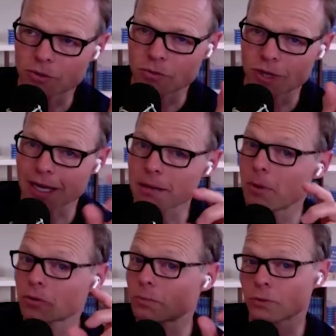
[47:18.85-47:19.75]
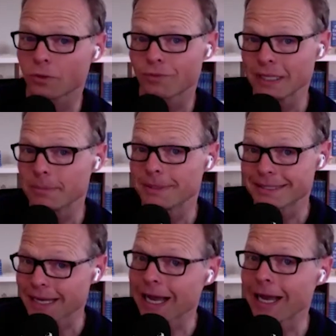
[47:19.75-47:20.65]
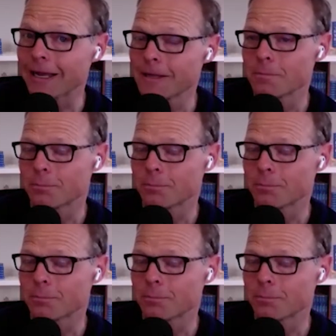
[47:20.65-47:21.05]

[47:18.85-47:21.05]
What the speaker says: So not a multiple of EBITDA,